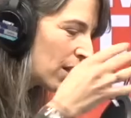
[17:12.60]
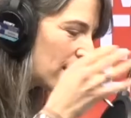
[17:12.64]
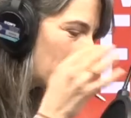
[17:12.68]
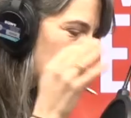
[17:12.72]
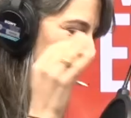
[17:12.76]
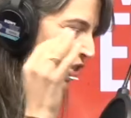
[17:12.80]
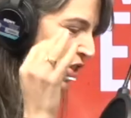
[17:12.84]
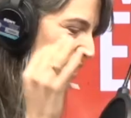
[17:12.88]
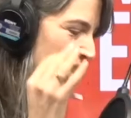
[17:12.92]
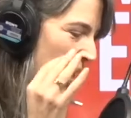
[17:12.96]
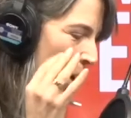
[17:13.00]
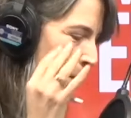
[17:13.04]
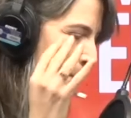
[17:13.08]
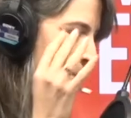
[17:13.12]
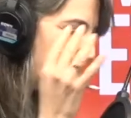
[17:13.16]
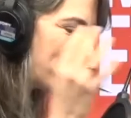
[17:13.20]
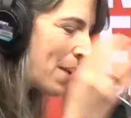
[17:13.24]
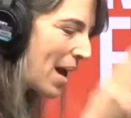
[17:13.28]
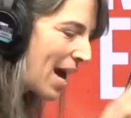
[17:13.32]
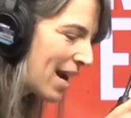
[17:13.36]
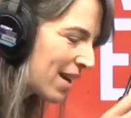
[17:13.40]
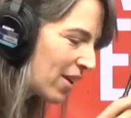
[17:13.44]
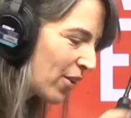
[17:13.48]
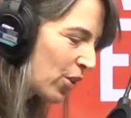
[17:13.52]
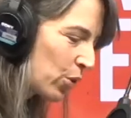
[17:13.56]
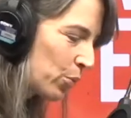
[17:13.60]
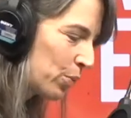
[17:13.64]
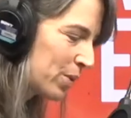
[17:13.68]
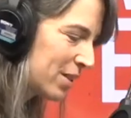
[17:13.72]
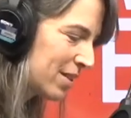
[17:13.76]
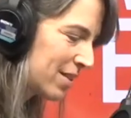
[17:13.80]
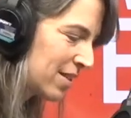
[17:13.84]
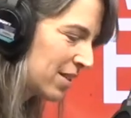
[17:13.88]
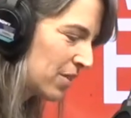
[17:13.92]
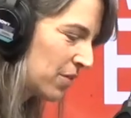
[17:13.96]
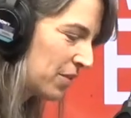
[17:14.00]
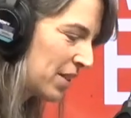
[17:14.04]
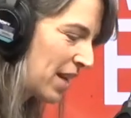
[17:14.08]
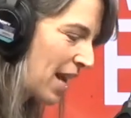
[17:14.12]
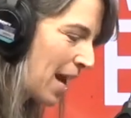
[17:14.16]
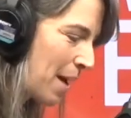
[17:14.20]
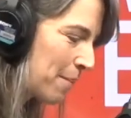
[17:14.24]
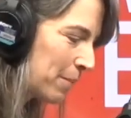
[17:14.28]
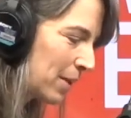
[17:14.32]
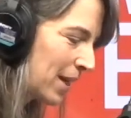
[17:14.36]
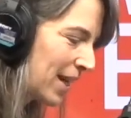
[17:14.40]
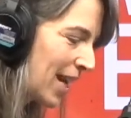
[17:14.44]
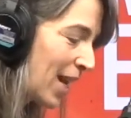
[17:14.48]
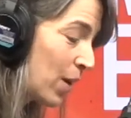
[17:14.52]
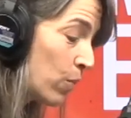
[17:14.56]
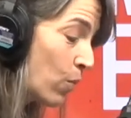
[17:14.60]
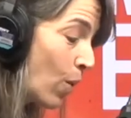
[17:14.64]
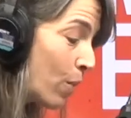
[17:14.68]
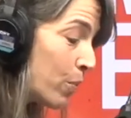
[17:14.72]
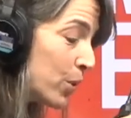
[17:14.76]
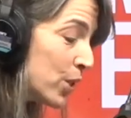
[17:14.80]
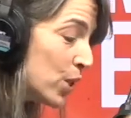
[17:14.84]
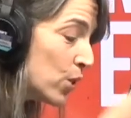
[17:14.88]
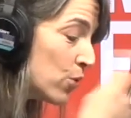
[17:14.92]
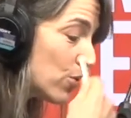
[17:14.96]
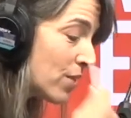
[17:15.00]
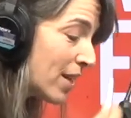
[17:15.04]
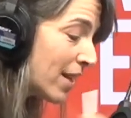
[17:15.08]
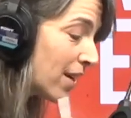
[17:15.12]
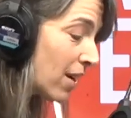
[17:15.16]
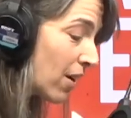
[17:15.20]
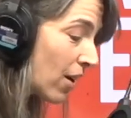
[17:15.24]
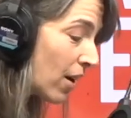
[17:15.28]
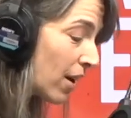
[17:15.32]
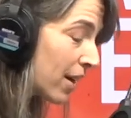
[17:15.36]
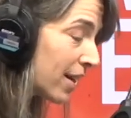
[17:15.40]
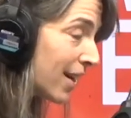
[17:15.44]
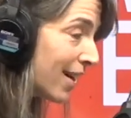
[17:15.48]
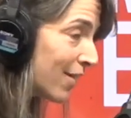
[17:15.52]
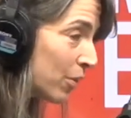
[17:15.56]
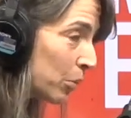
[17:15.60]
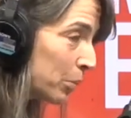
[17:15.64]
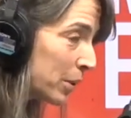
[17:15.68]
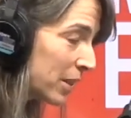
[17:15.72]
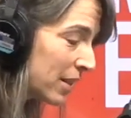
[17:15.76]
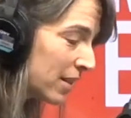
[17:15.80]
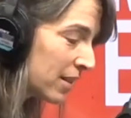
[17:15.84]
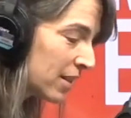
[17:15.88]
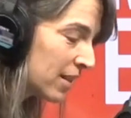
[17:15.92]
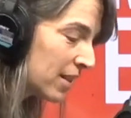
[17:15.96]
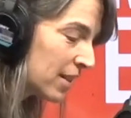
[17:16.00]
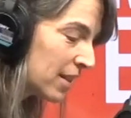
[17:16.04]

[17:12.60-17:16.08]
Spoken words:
just how bad are the risks of gambling, and what would you say to our government